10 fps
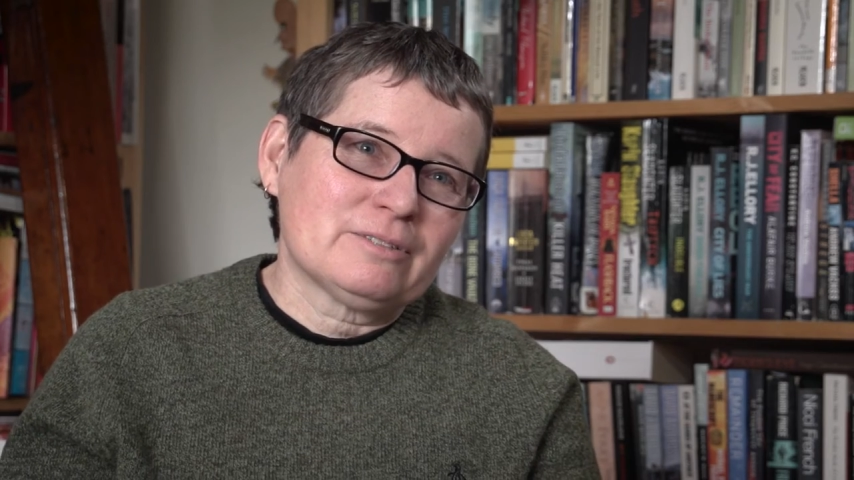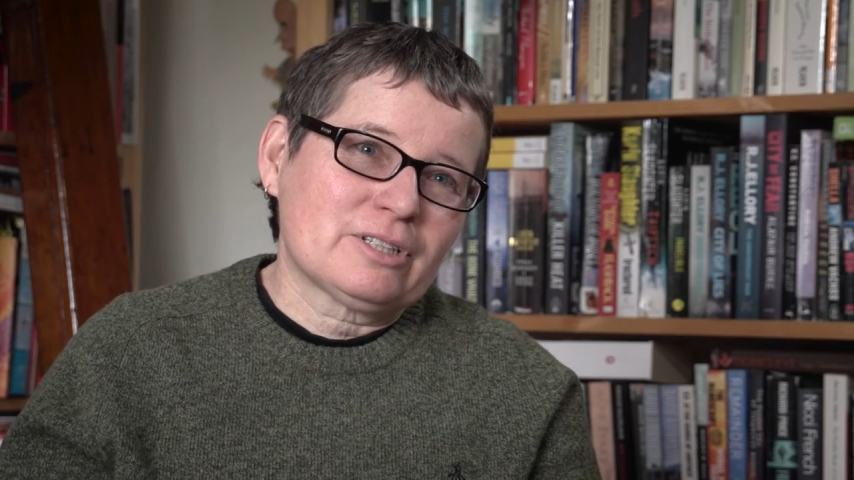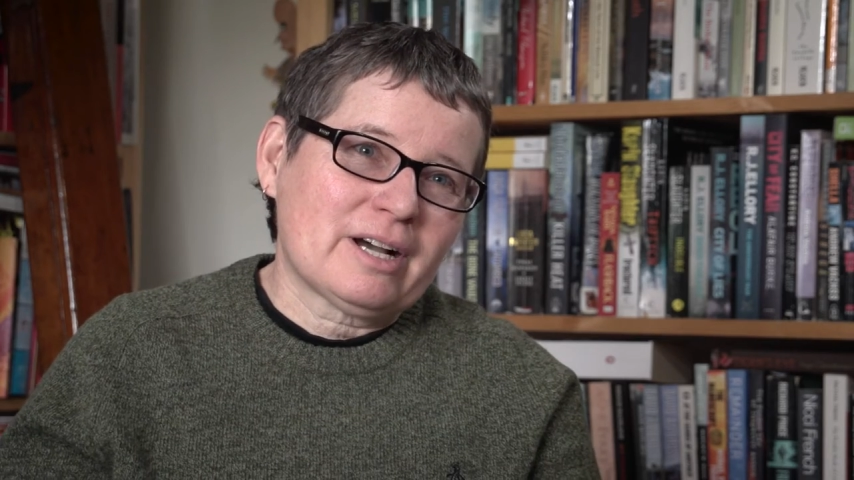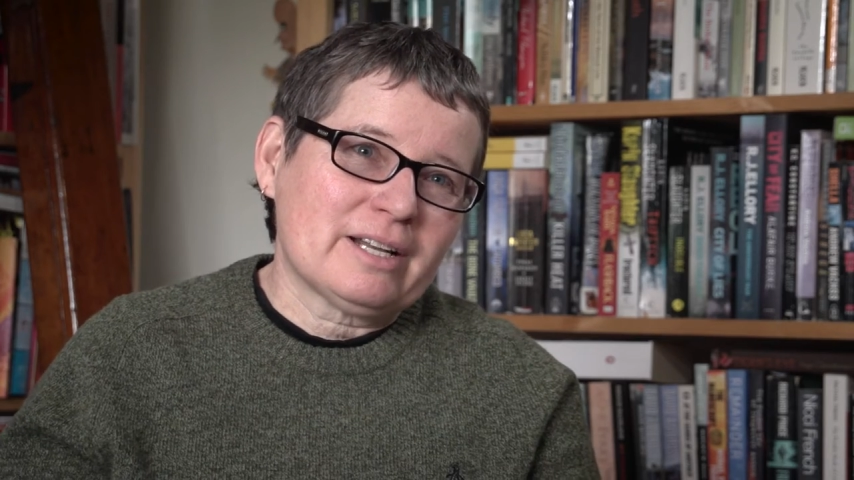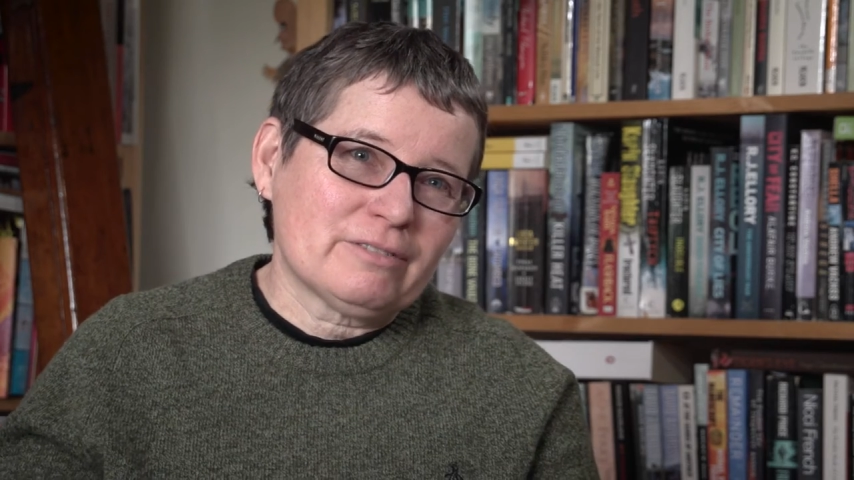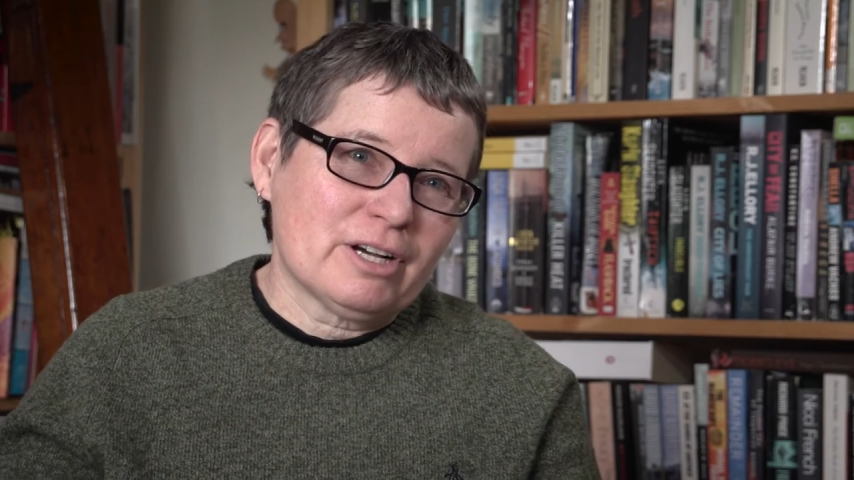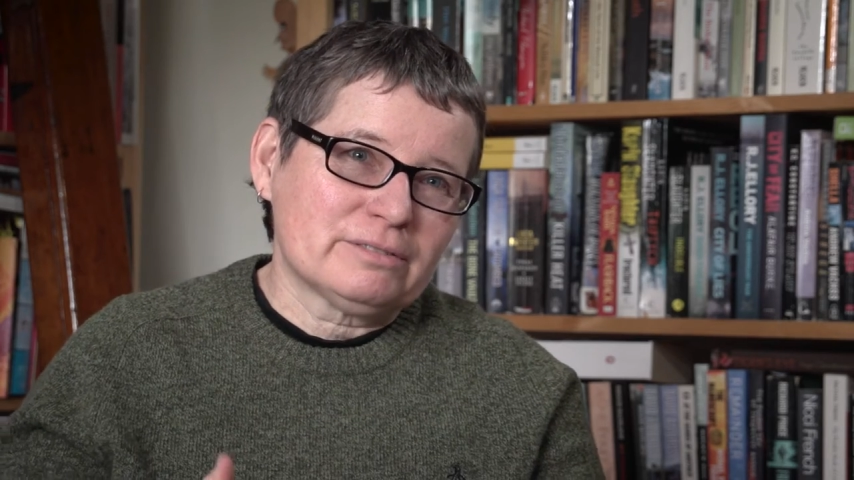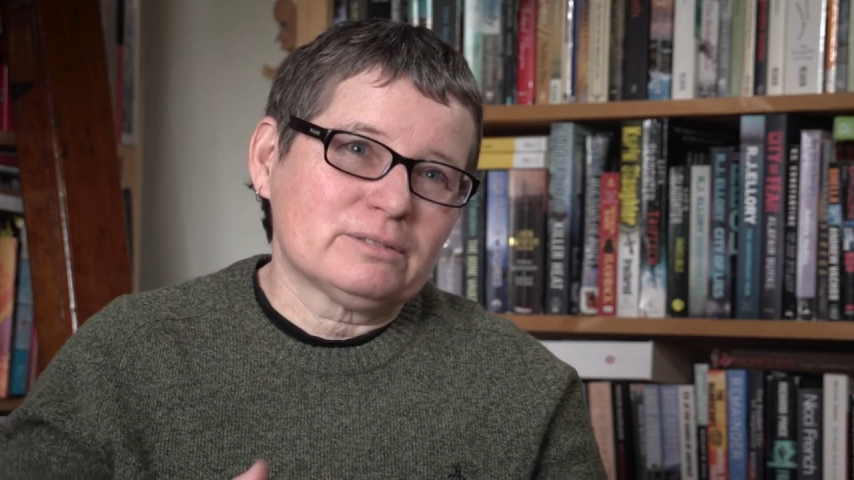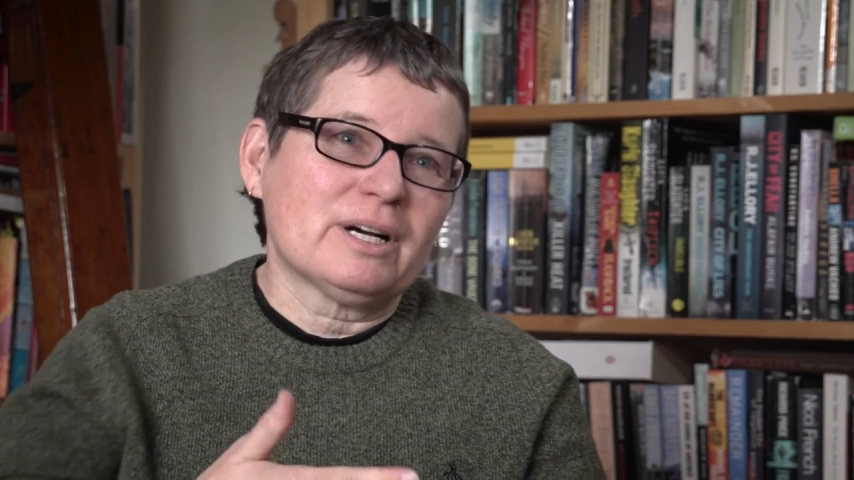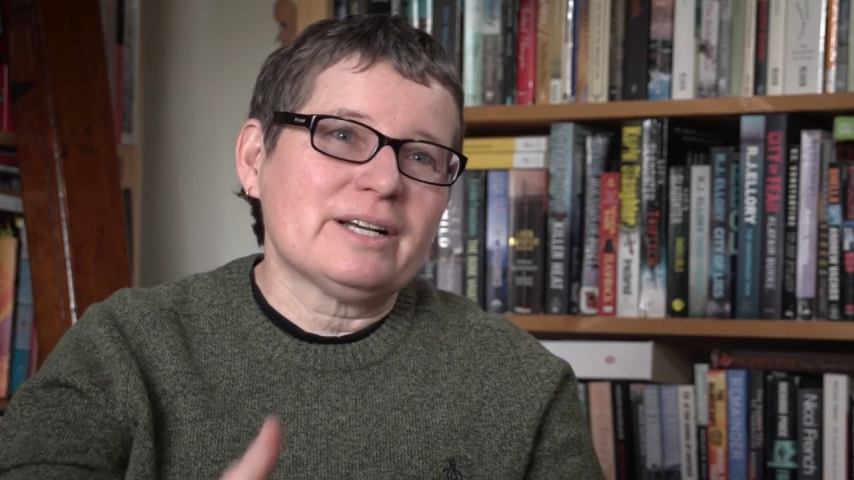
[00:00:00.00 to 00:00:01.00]
kind of
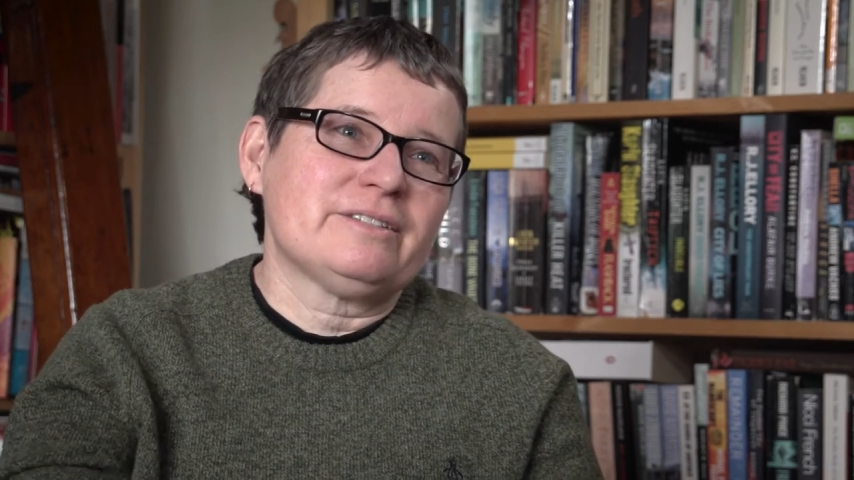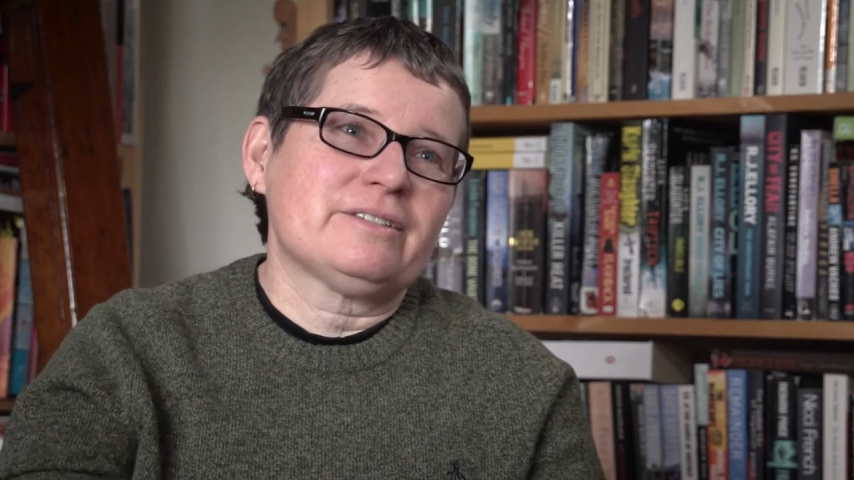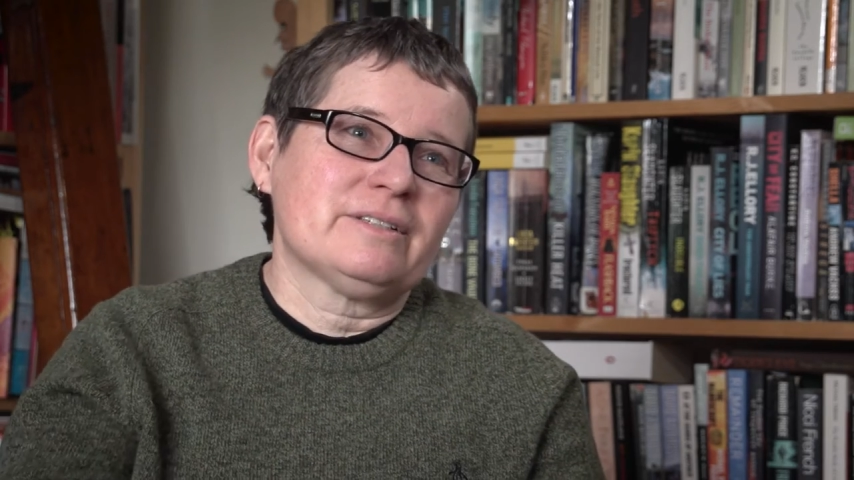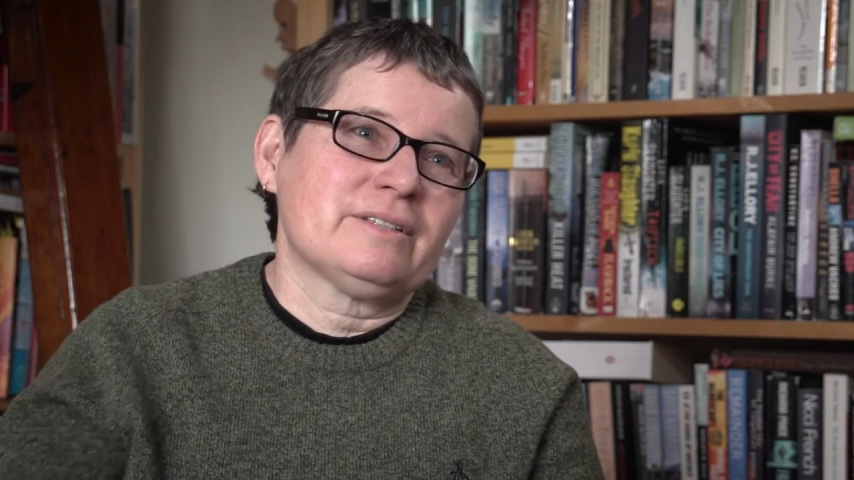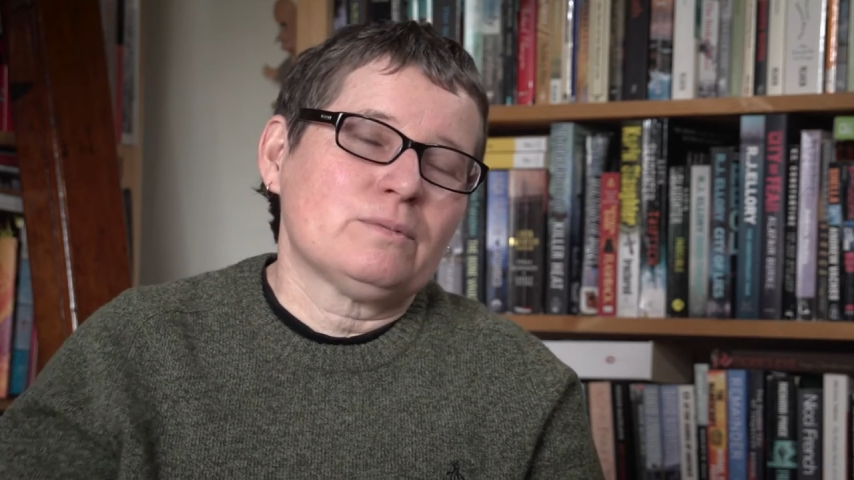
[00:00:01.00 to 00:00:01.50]
overrides